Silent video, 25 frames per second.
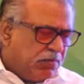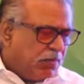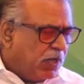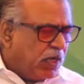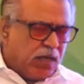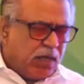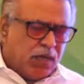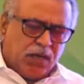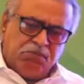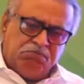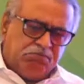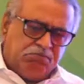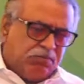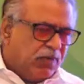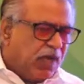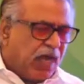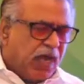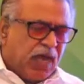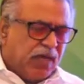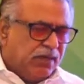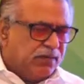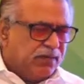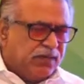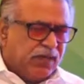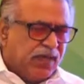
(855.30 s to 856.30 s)
the
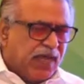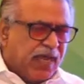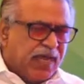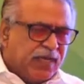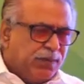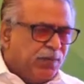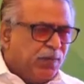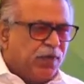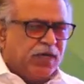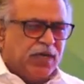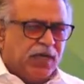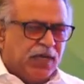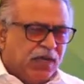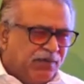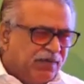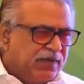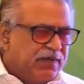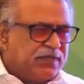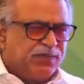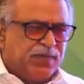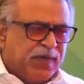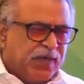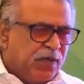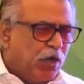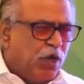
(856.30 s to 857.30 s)
antibody
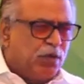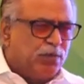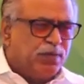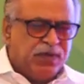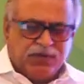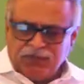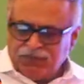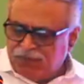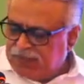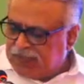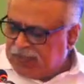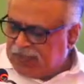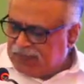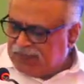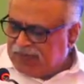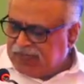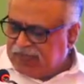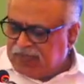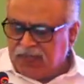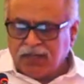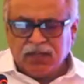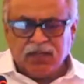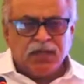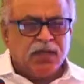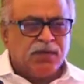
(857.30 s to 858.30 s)
levels may not be
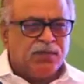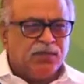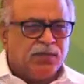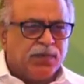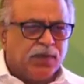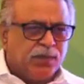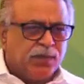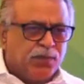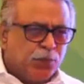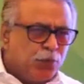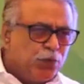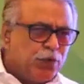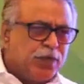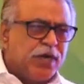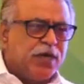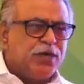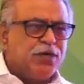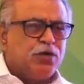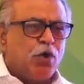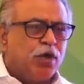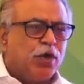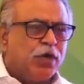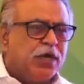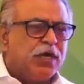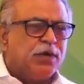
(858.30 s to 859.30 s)
very prudent,
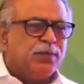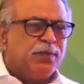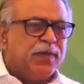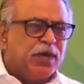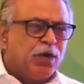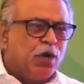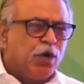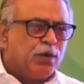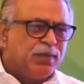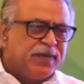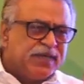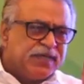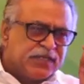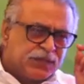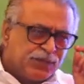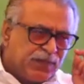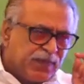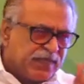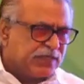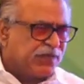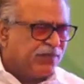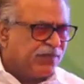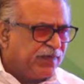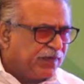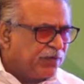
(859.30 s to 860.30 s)
or it may not be
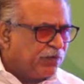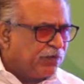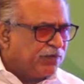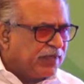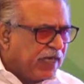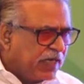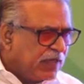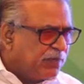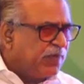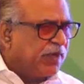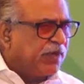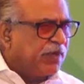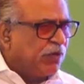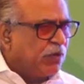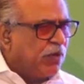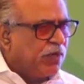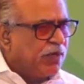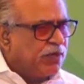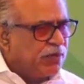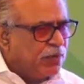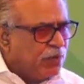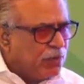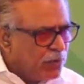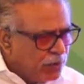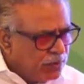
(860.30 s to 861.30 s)
specific to that particular
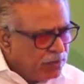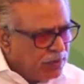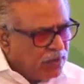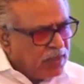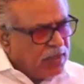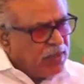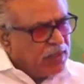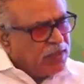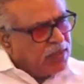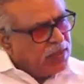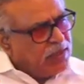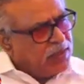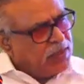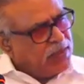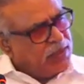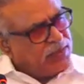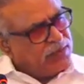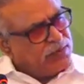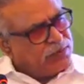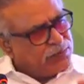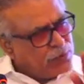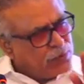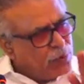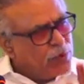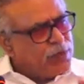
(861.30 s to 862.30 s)

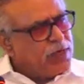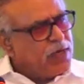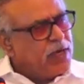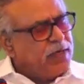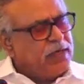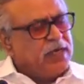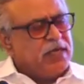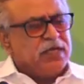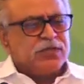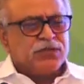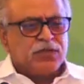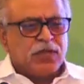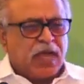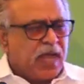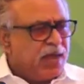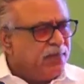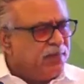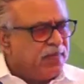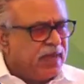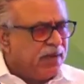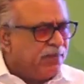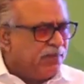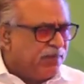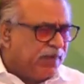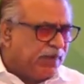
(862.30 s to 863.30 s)
donor. So I
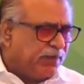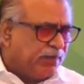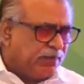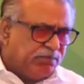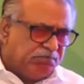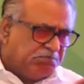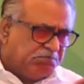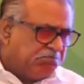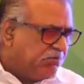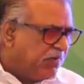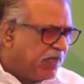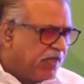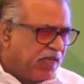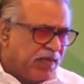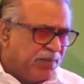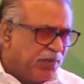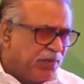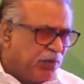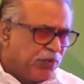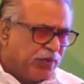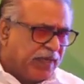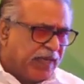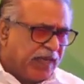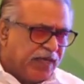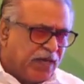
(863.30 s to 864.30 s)
may be able
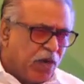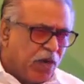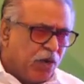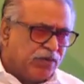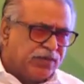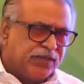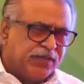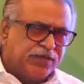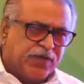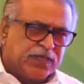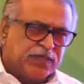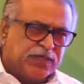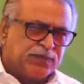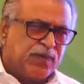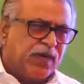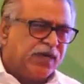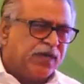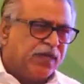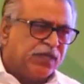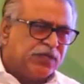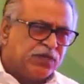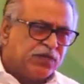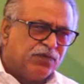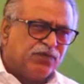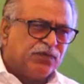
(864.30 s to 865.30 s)
to carry out the
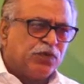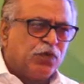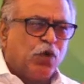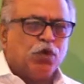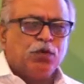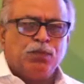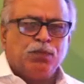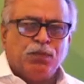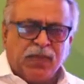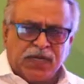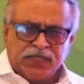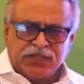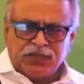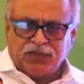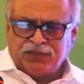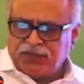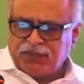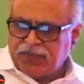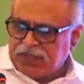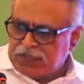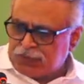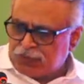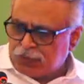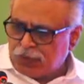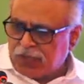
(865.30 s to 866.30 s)
transplantation without much of the
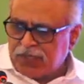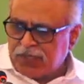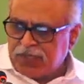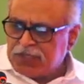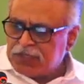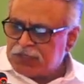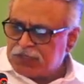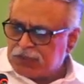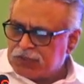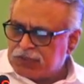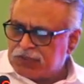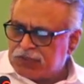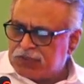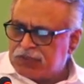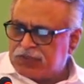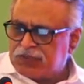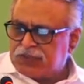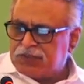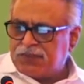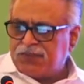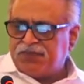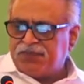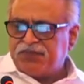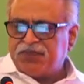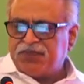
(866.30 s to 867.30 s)
hitch or additions.